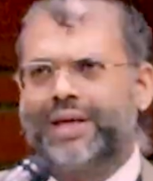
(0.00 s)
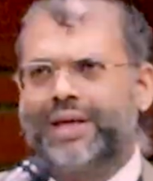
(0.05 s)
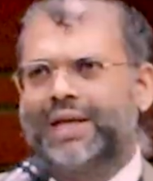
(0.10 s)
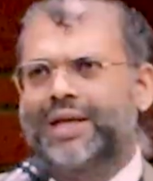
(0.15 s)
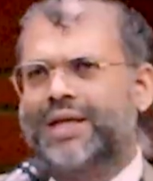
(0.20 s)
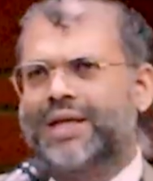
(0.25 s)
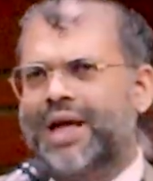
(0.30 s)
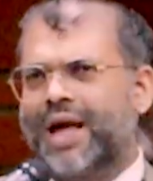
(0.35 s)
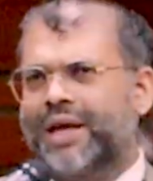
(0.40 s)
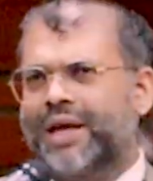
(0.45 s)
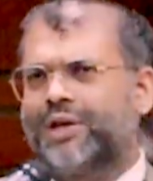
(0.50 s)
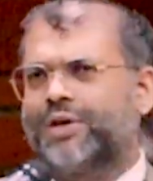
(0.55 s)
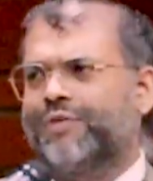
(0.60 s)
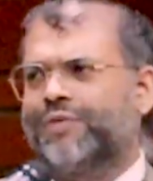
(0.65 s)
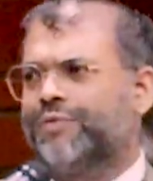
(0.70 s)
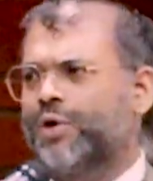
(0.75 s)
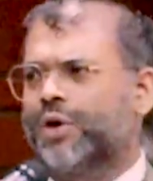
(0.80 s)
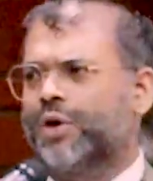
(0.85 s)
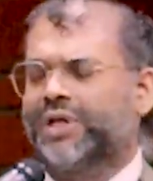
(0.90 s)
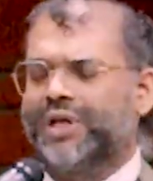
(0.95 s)
they kind
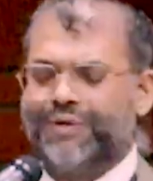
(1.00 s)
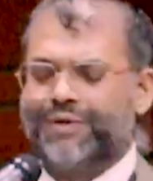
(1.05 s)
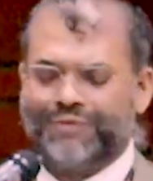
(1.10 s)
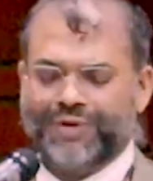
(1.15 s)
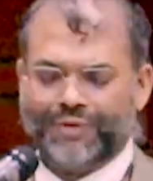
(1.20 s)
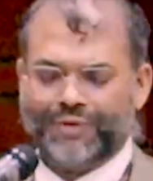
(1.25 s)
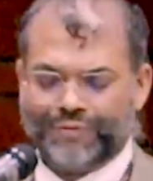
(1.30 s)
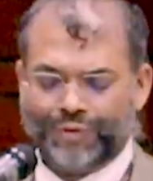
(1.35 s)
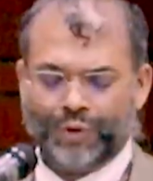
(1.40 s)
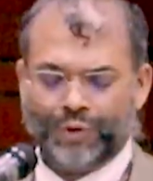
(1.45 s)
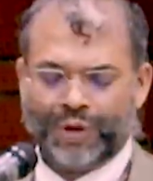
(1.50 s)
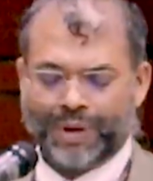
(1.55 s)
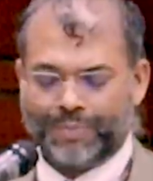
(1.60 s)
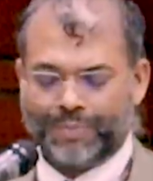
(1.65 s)
of not give the full